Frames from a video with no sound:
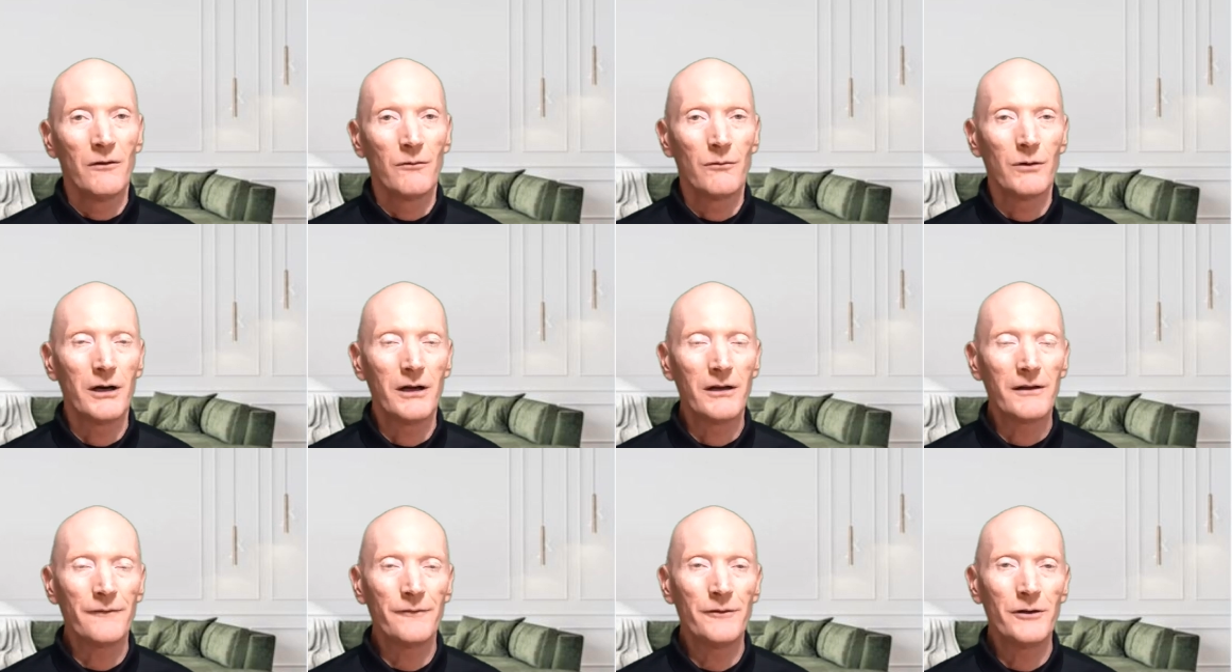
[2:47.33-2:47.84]

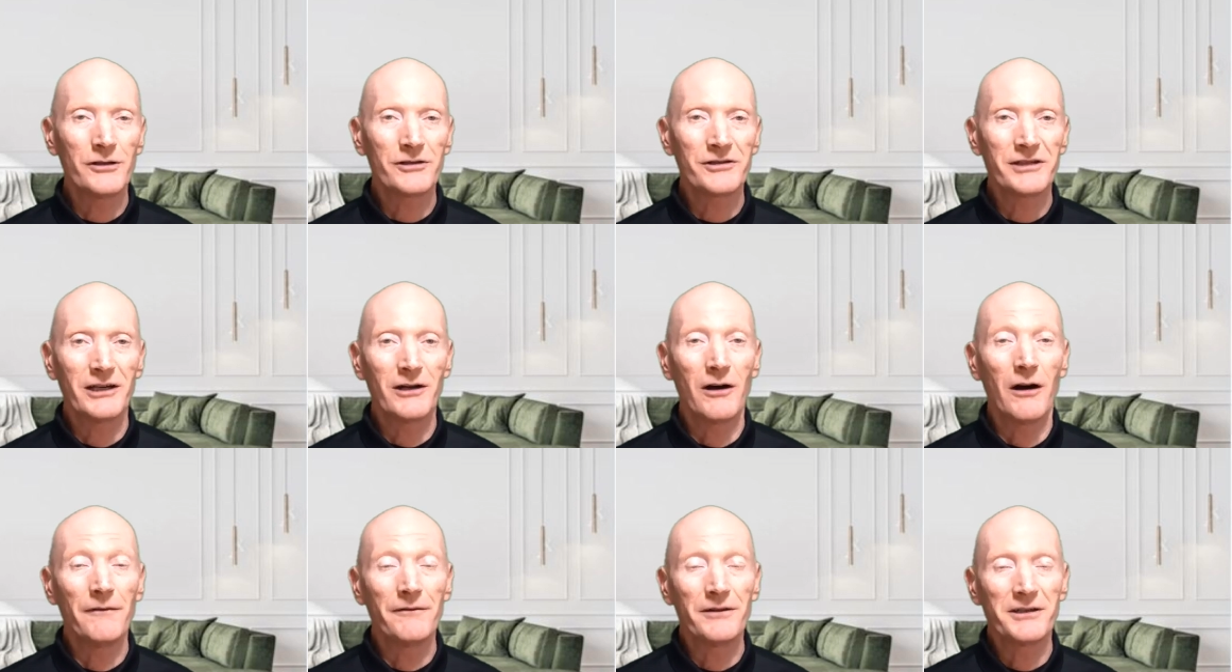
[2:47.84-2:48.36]
Well, the first
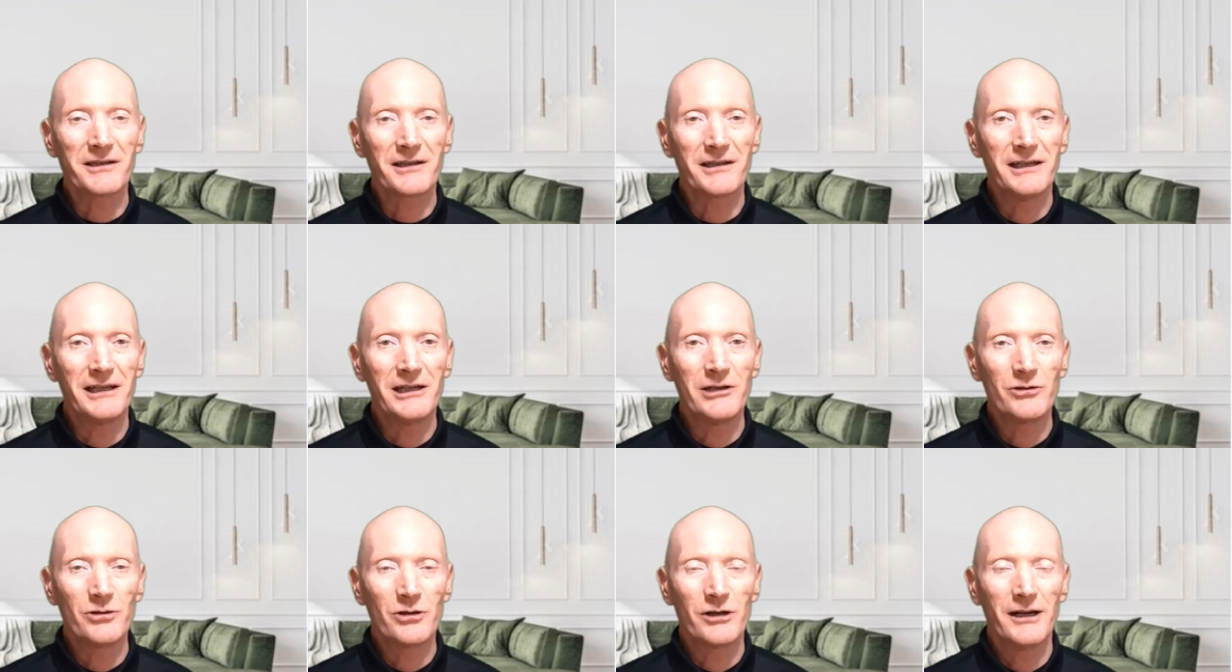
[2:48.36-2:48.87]
thing
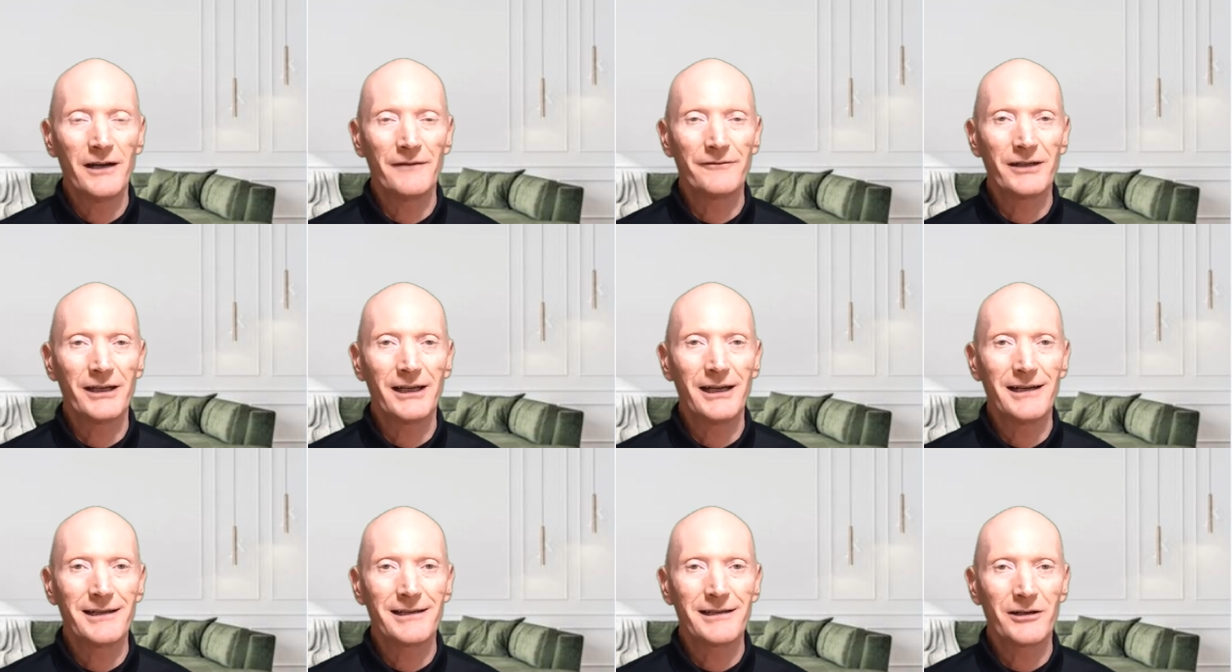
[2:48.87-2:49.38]
obviously is you're going to have
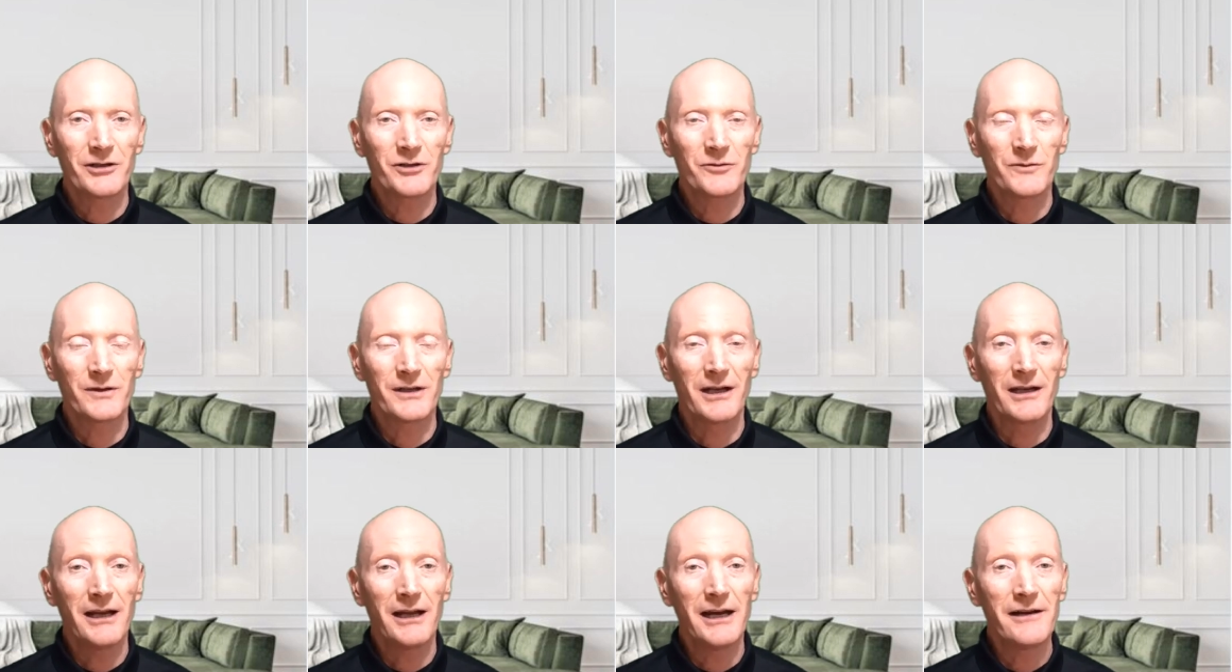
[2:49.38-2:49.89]
to get in touch
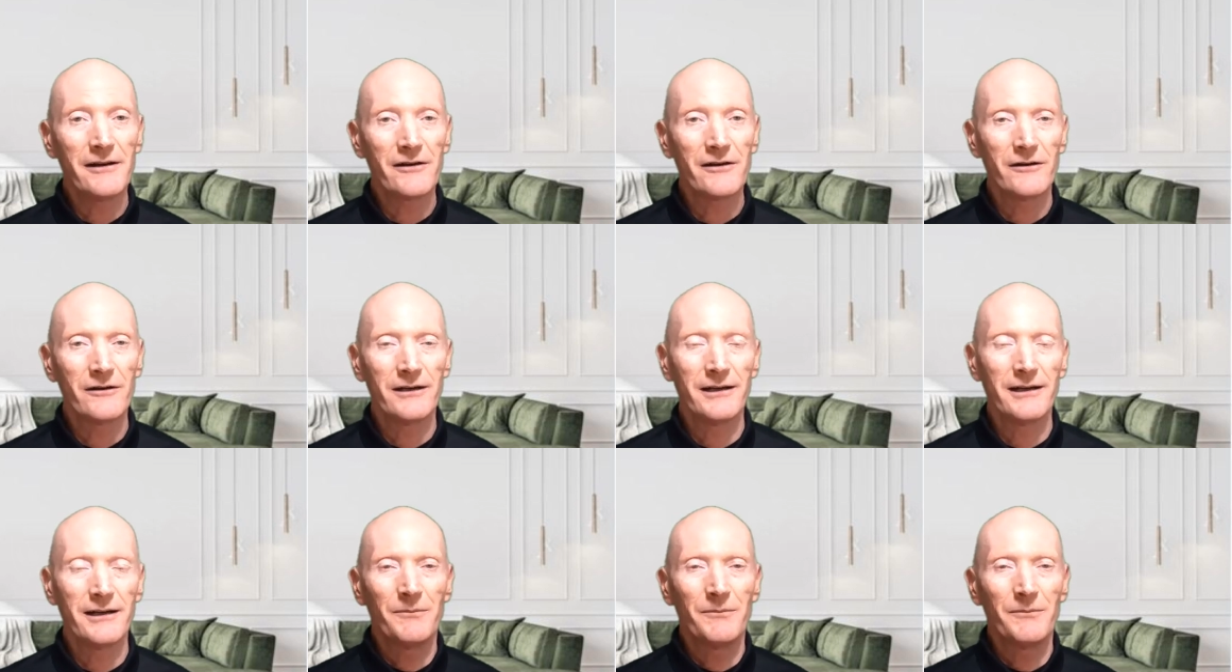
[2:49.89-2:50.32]
with a lender,